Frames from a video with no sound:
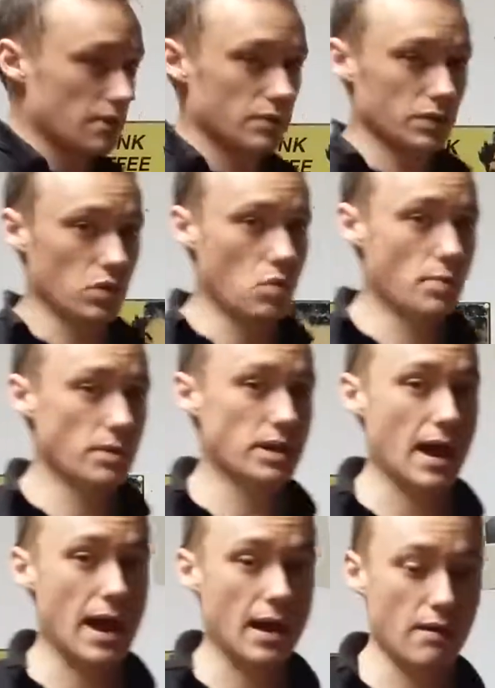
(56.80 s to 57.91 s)
I was hoping to
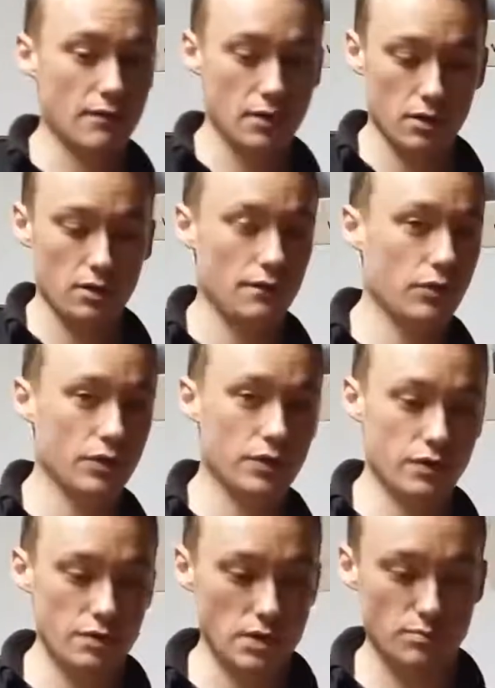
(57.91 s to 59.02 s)
have a fully
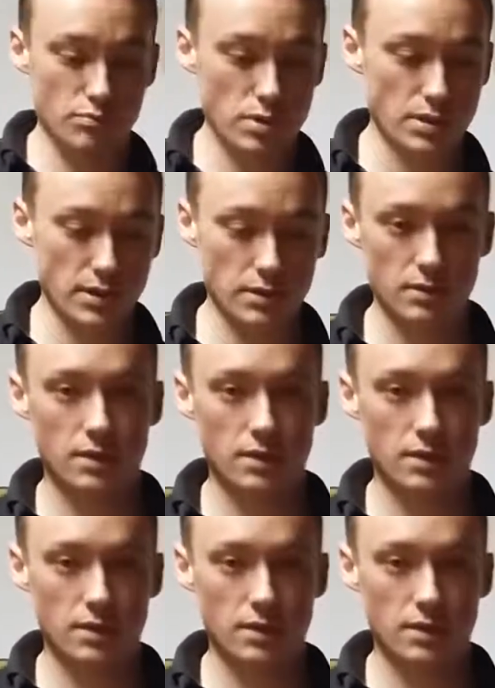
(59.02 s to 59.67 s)
3D printed,